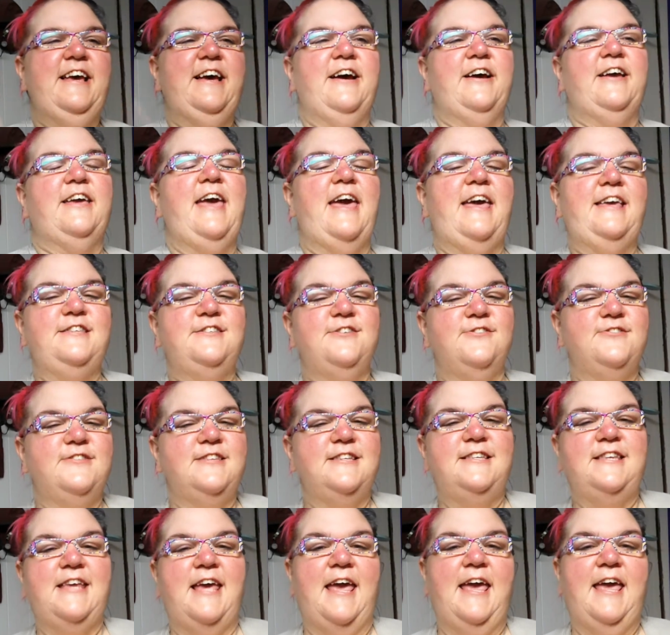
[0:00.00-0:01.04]
Okay, so
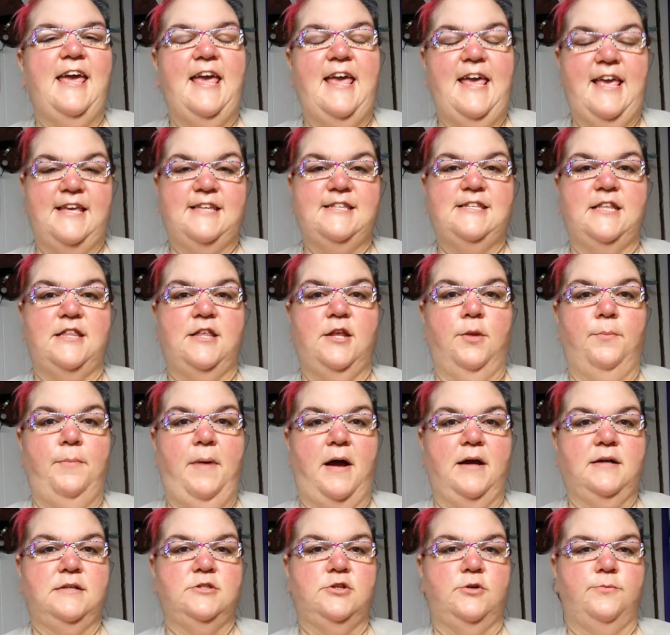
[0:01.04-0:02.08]
today is a little
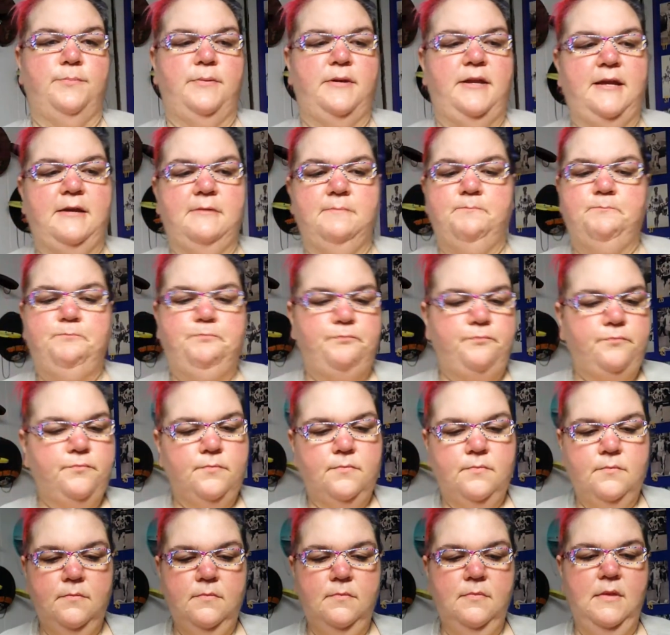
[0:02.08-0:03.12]
box opening.
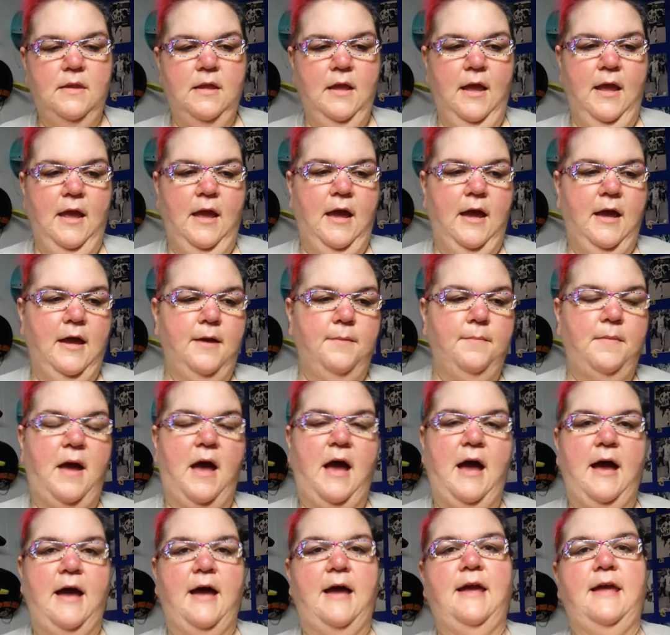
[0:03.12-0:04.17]
Um,
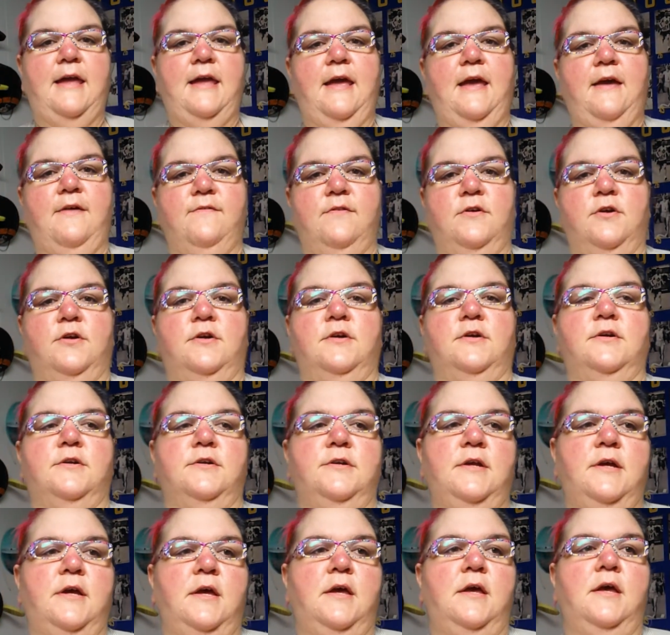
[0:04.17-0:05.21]
I have
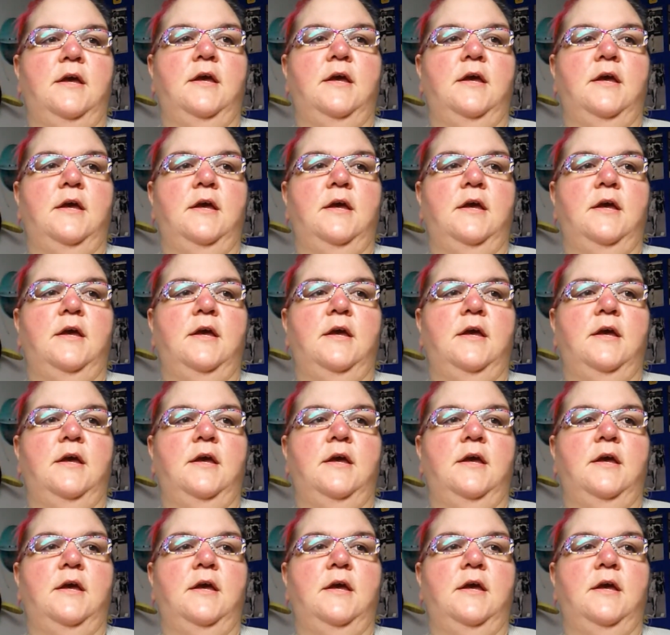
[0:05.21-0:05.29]
heard